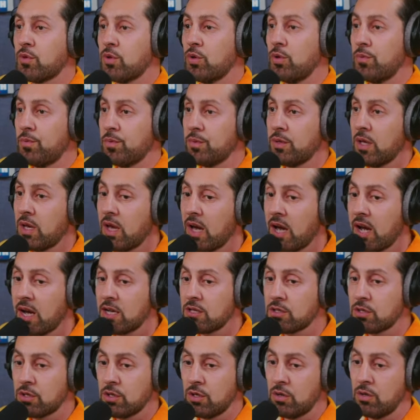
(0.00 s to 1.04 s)
group they
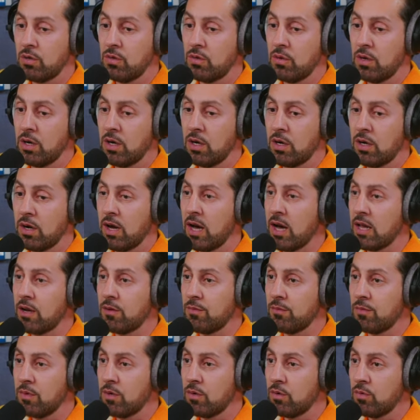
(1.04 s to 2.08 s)
ask you, uh,
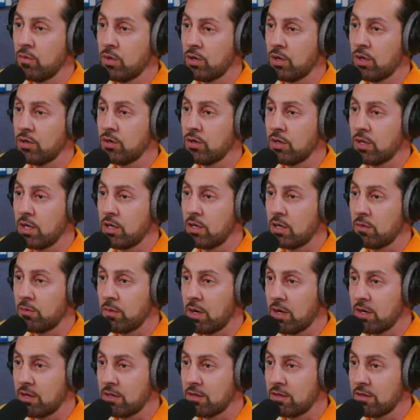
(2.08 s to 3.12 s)
Adam, when are you getting
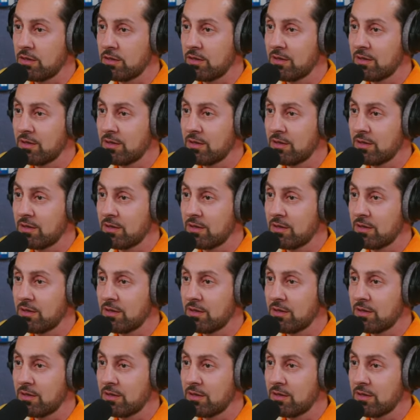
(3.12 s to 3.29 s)
married?